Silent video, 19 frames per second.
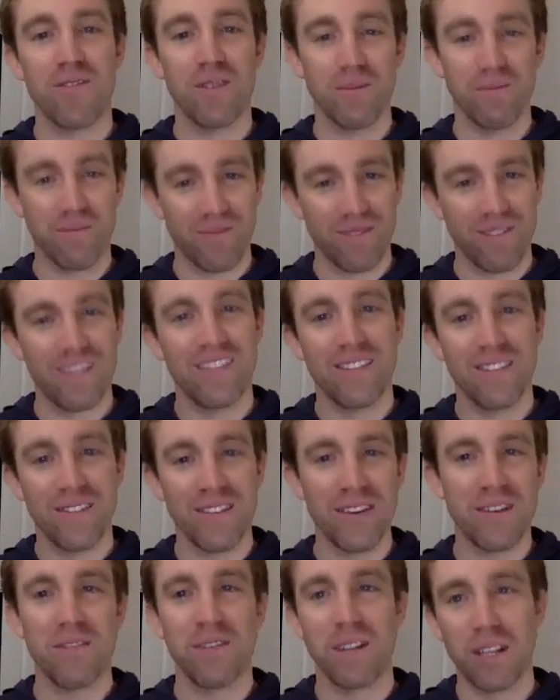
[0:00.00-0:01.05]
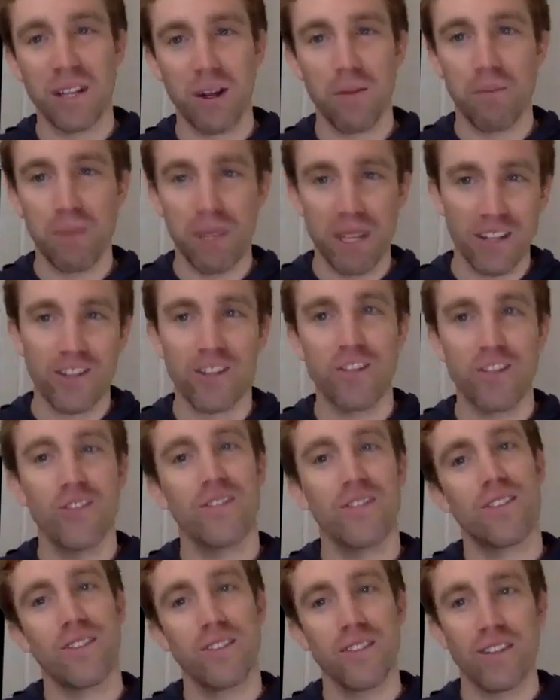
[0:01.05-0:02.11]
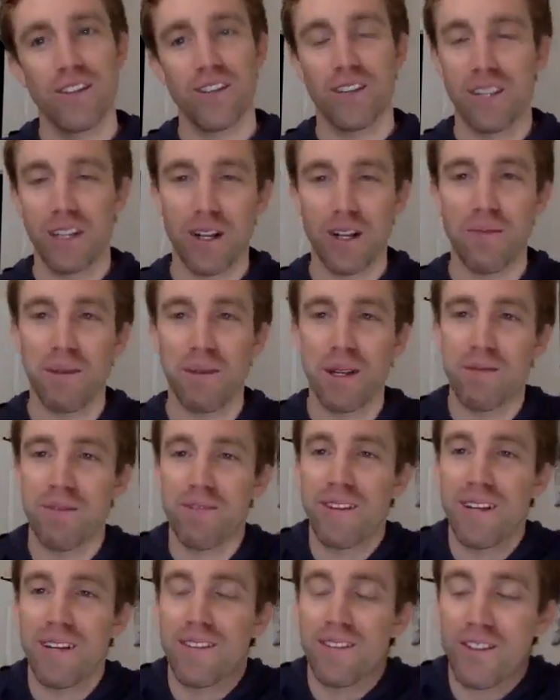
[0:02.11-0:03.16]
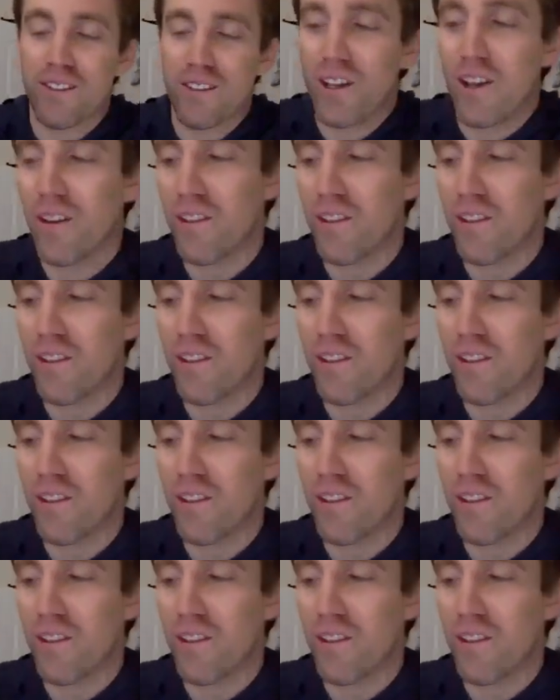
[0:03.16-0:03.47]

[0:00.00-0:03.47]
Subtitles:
from, well, being a student to being a professor. So